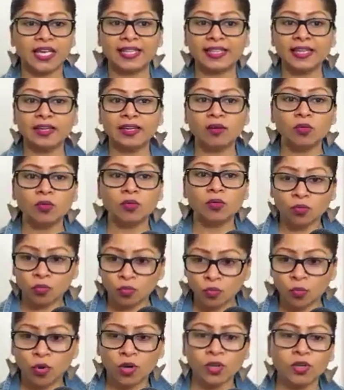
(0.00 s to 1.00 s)
And then
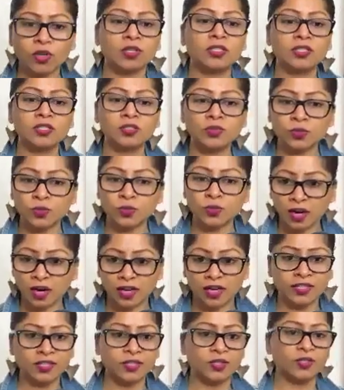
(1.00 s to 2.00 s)
what do
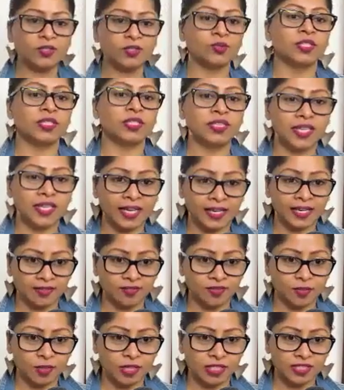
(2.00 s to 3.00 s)
I do with that
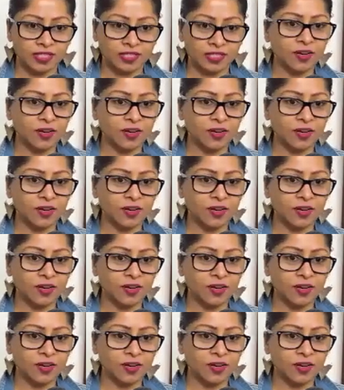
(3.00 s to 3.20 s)
information?